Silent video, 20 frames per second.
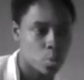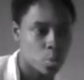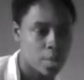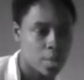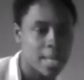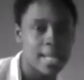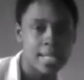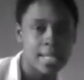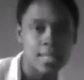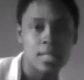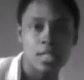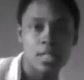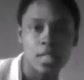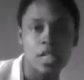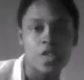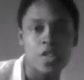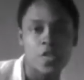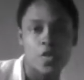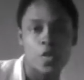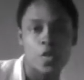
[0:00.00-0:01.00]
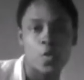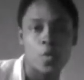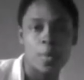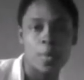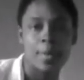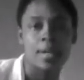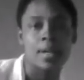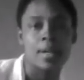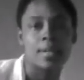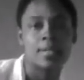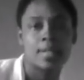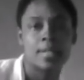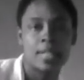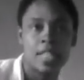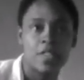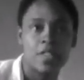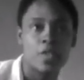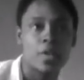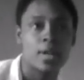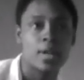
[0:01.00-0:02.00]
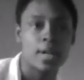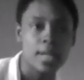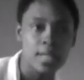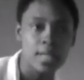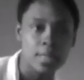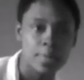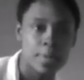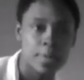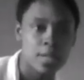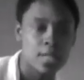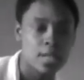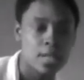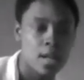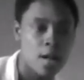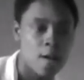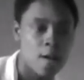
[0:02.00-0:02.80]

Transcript: it is good for a woman not to leave her husband,